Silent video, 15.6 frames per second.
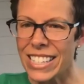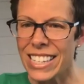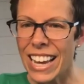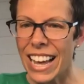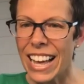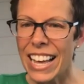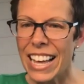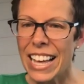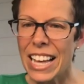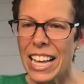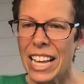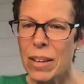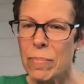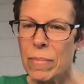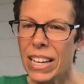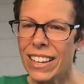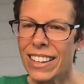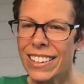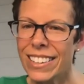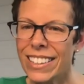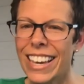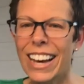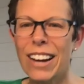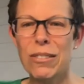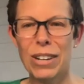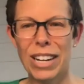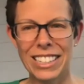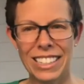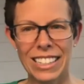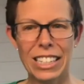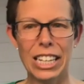Um, yeah,
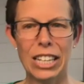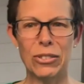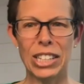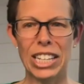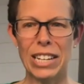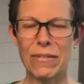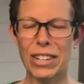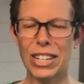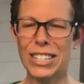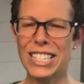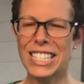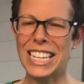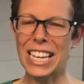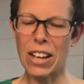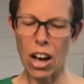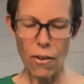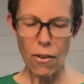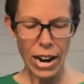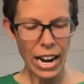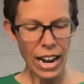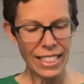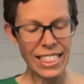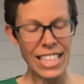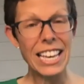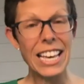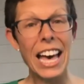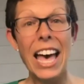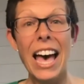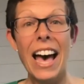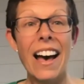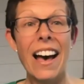Rhonda, you love RC. All right. I think
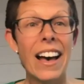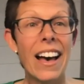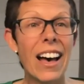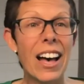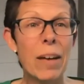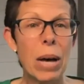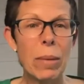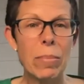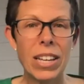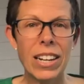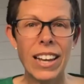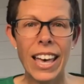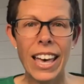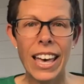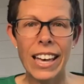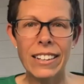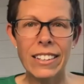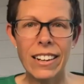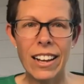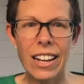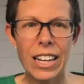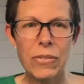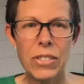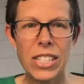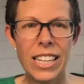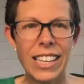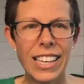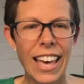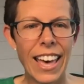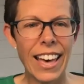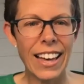um, I'm going to hand it off to
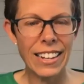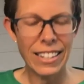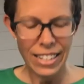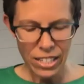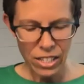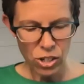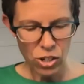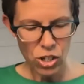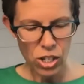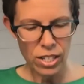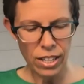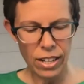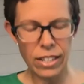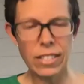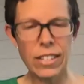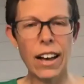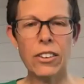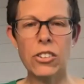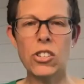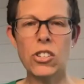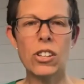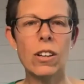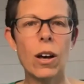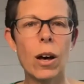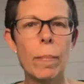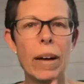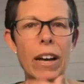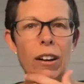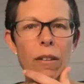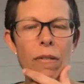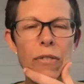Candace and she's going to talk to you
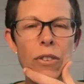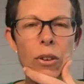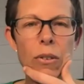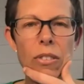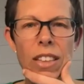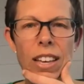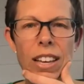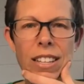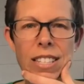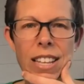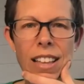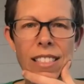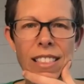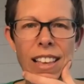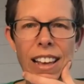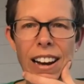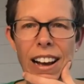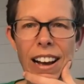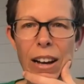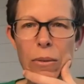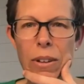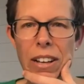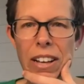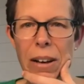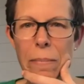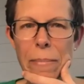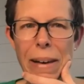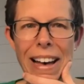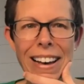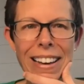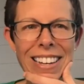about a few things and then I will come
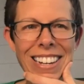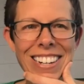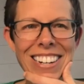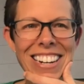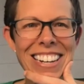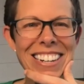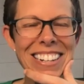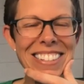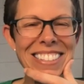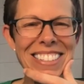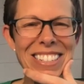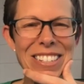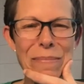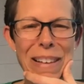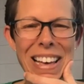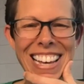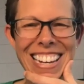back here in a little bit.